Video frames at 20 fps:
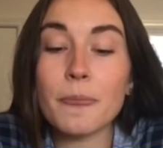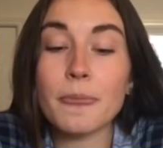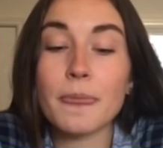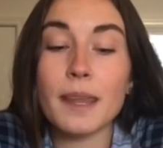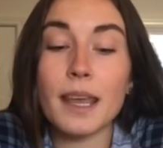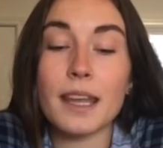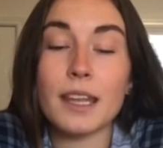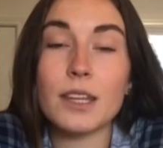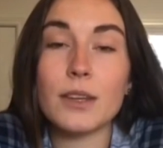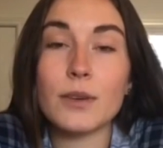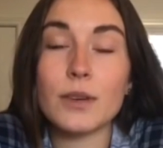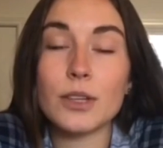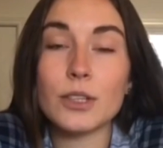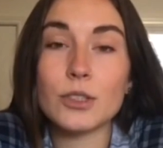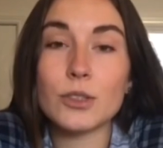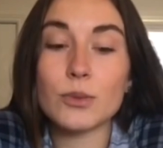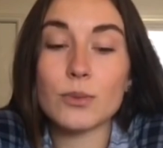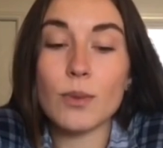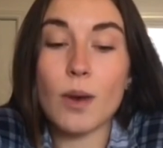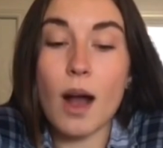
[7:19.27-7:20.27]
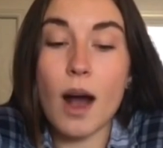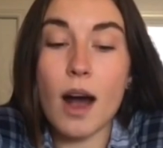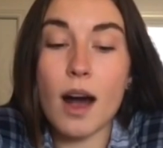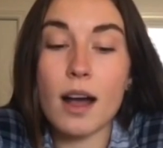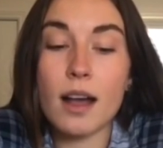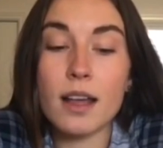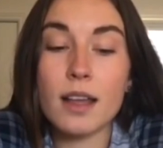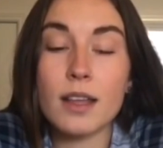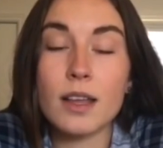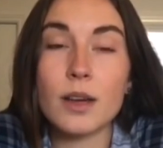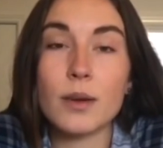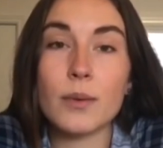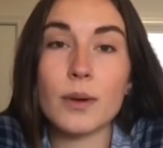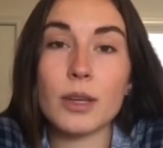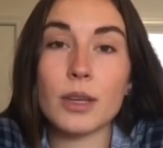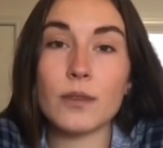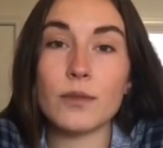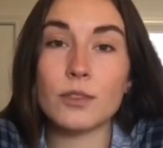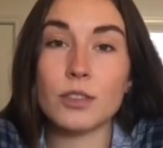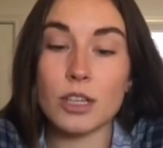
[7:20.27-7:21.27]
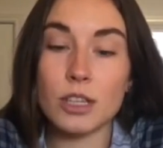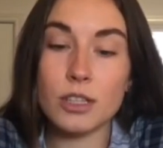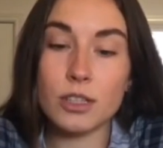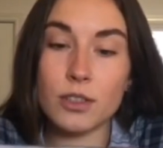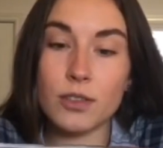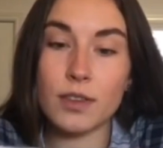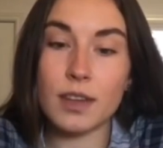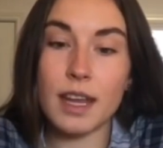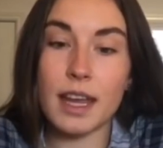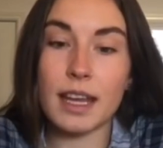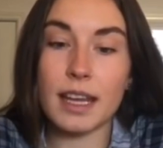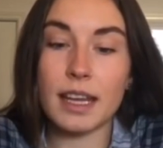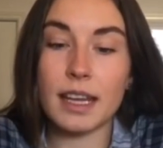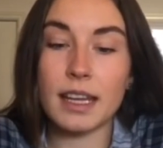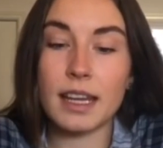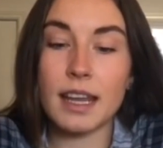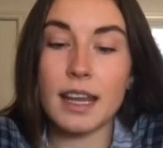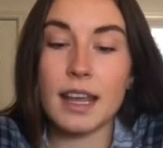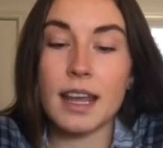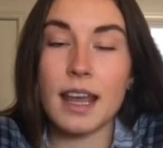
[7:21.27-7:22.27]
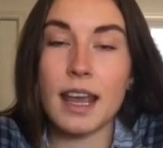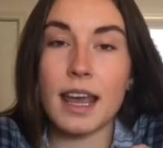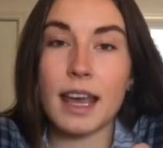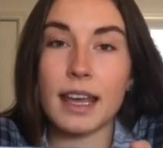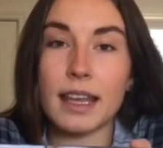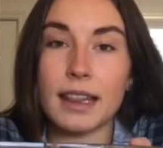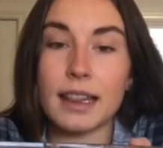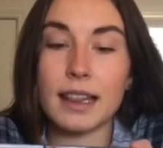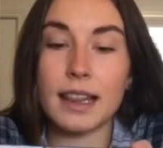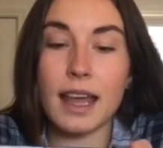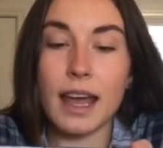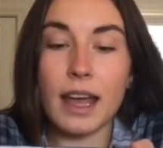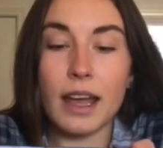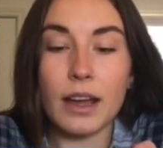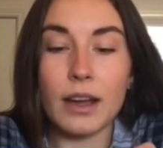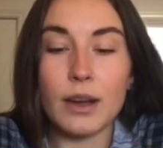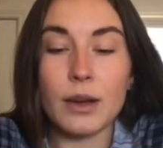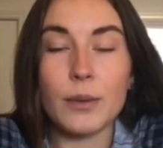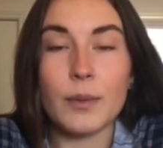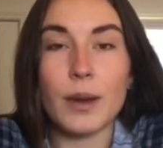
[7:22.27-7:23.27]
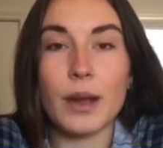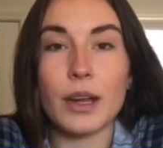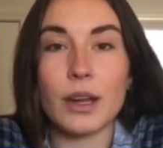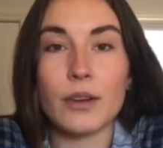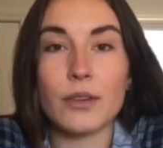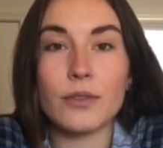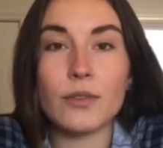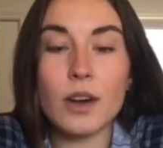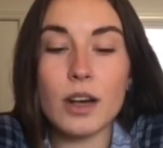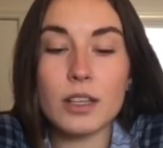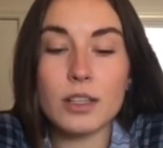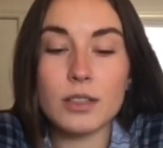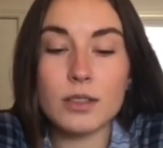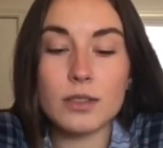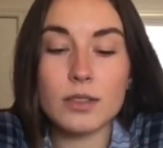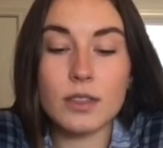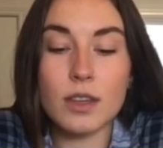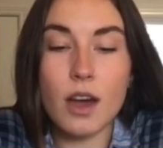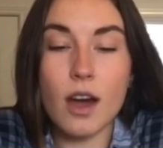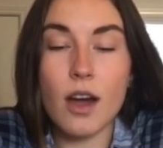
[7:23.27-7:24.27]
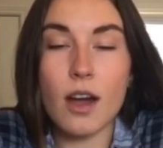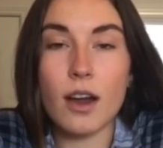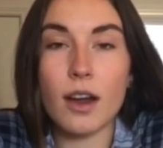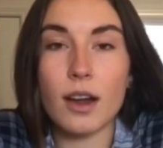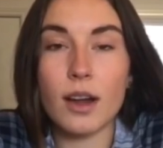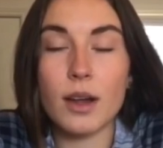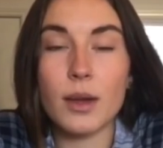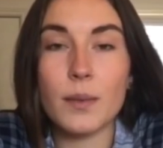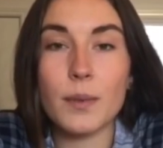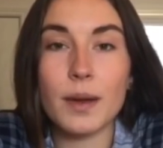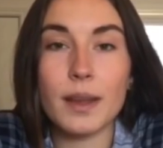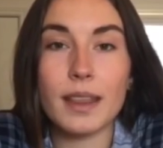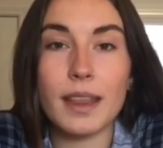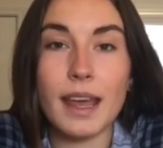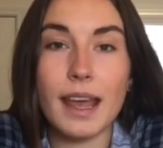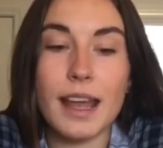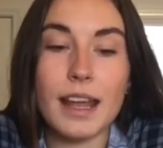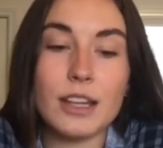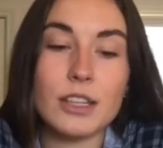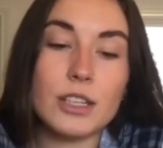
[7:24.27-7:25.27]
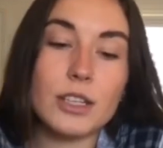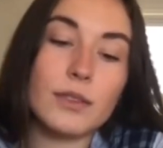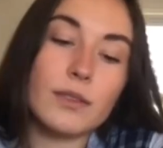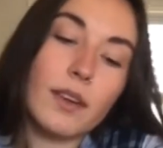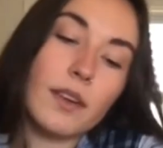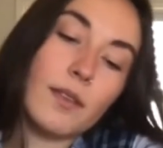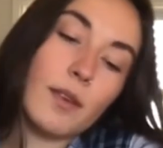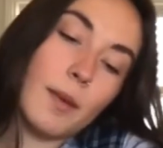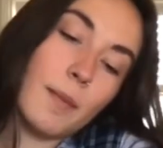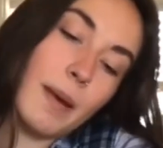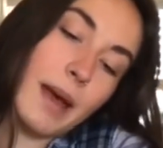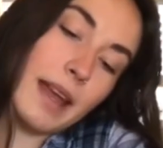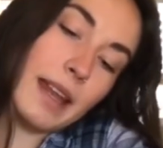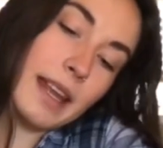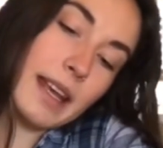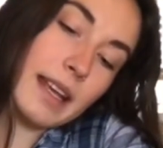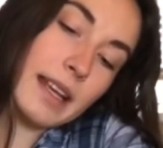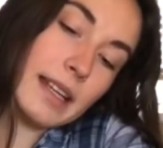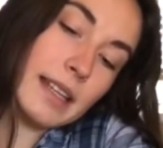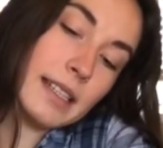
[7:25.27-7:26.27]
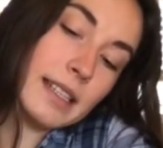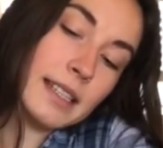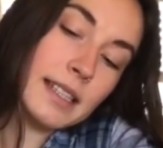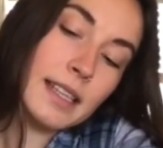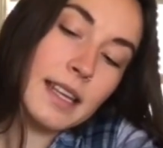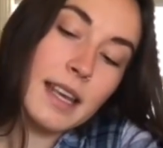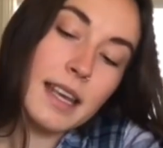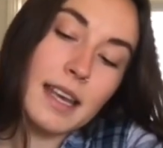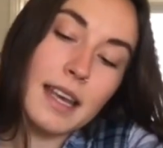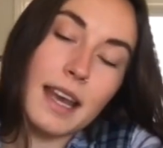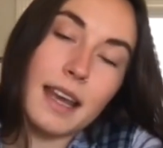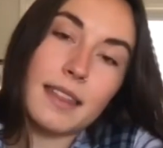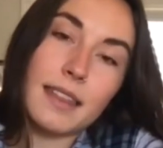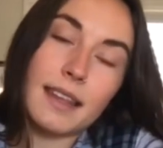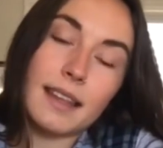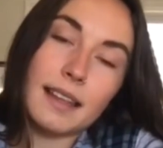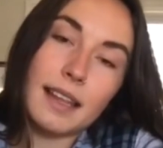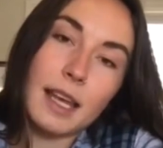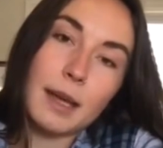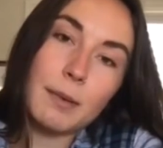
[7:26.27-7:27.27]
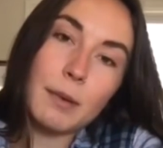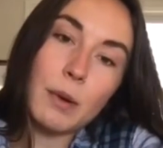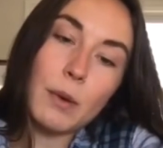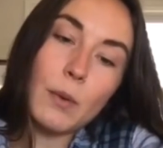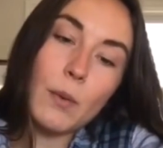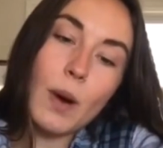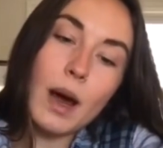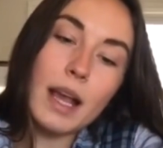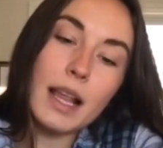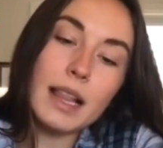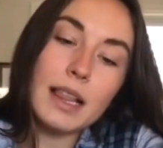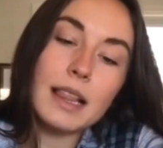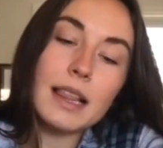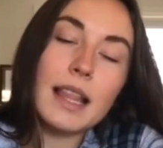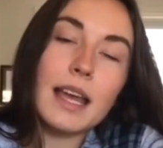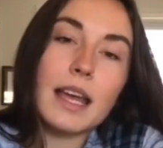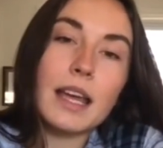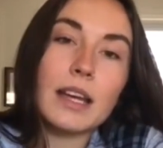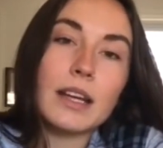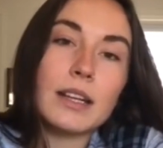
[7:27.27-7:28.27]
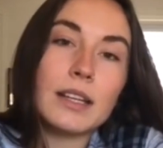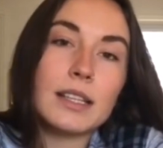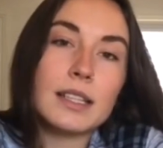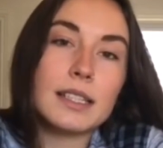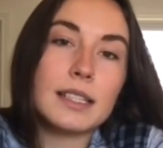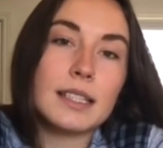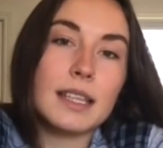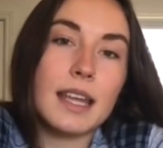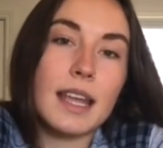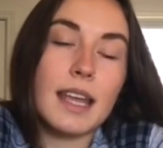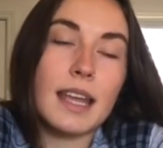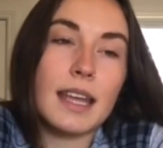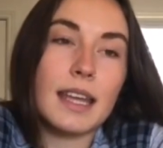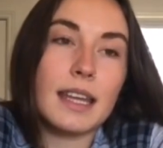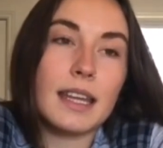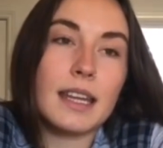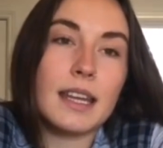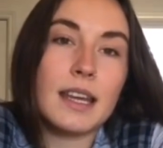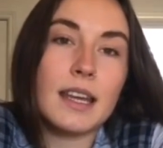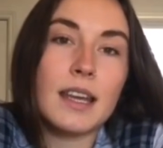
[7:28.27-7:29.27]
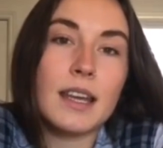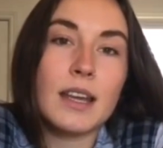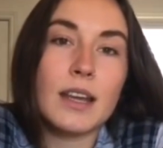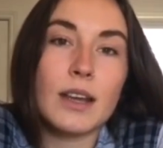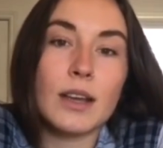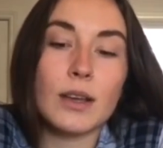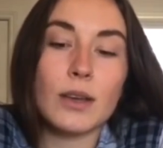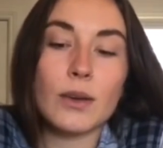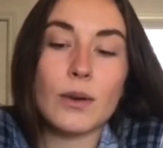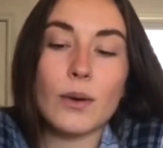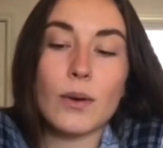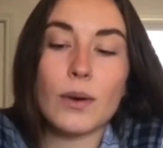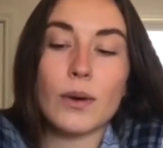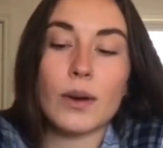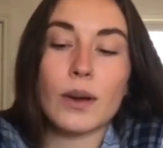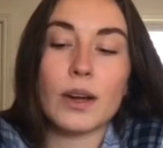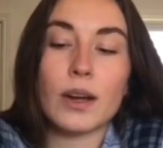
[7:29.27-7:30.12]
And you can draw what you've just created and layer where your fossils are, where the ancient riverbed is, and then label what layers in your